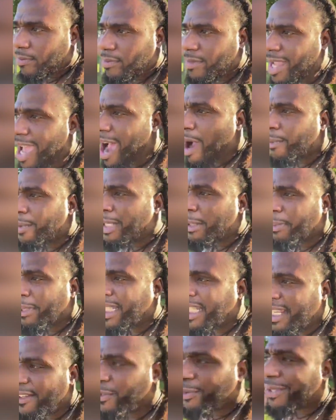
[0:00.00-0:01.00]
I really
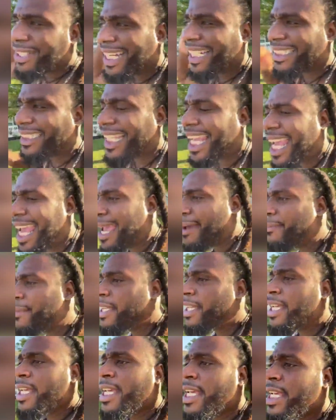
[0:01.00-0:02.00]
believe during that time,
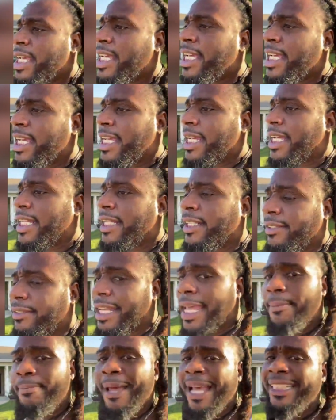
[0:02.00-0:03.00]
they
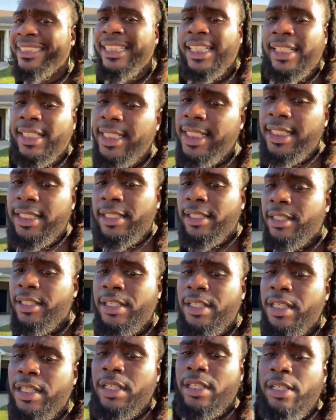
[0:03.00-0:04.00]
basically
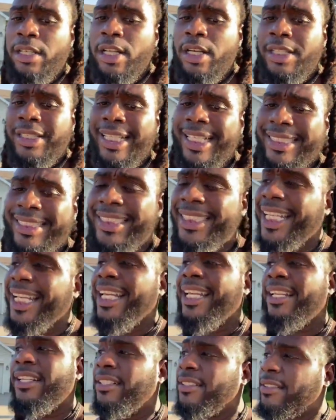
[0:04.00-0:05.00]
looked and
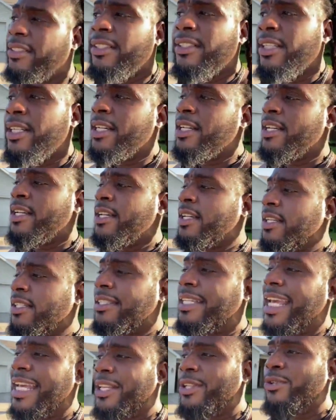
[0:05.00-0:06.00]
seen
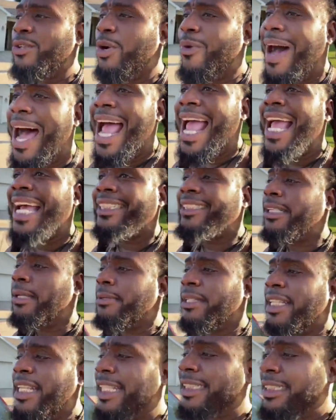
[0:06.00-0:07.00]
that, you know, I had something
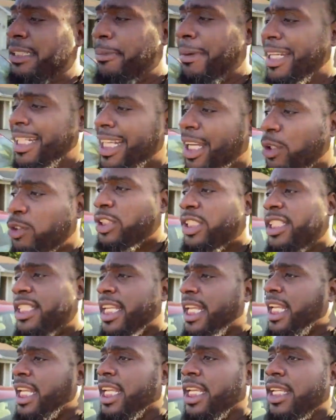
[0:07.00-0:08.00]
that somebody else could
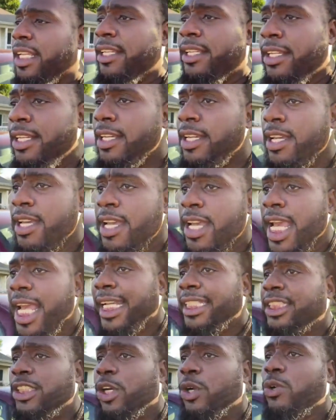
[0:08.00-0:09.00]
need. And
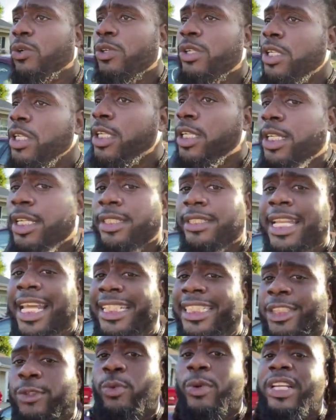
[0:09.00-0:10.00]
so they
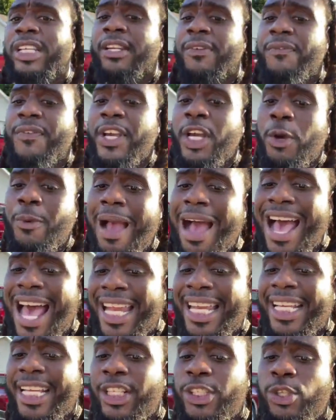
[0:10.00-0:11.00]
just wanted to figure out how they
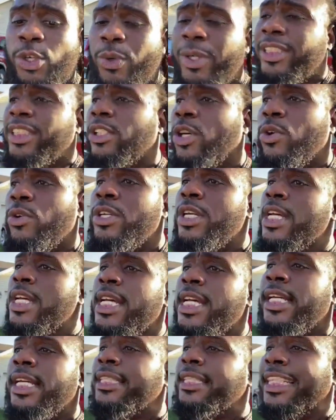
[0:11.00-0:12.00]
can do it. So
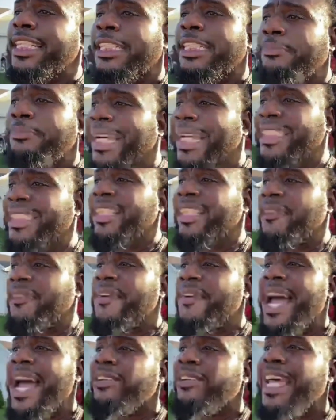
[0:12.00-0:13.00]
they just basically
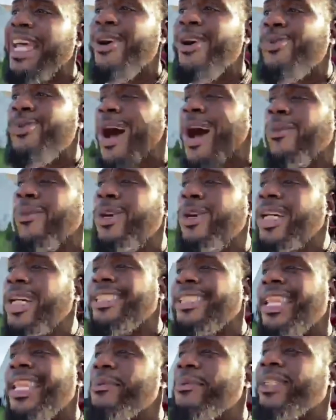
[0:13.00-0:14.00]
found out who I was and
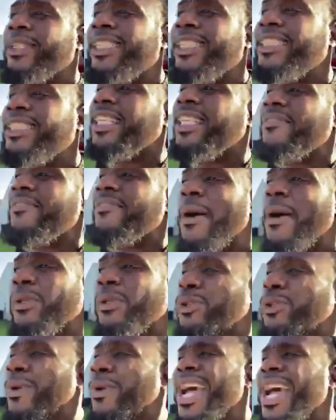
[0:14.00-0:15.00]
they wanted to see if I was
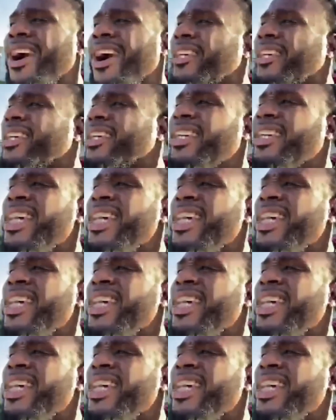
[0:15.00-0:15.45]
around here,